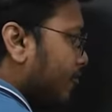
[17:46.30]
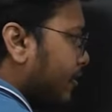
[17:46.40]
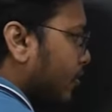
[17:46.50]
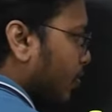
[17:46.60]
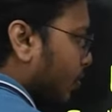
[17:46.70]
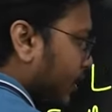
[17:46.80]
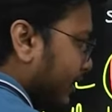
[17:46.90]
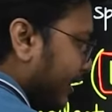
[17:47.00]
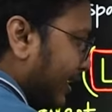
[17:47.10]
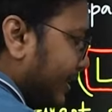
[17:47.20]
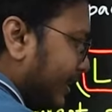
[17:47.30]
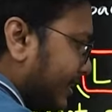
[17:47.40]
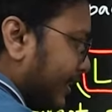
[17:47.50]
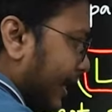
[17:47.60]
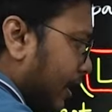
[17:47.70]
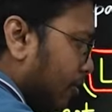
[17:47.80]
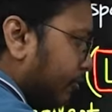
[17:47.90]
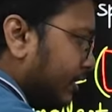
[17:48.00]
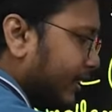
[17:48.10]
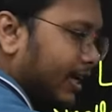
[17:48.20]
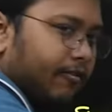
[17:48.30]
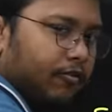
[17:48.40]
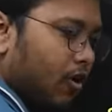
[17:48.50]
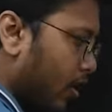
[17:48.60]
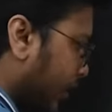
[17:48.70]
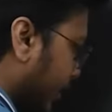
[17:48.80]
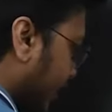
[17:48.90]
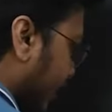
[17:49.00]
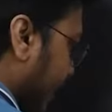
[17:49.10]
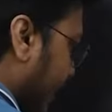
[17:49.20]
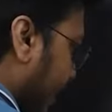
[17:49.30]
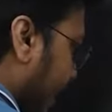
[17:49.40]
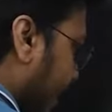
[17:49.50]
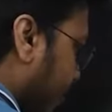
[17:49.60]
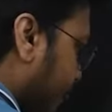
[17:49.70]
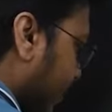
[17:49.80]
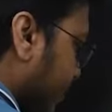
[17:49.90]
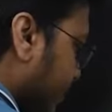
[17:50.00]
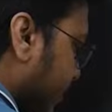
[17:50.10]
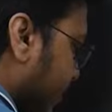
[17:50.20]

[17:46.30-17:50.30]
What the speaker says: we know that this L of S that I have got, L of S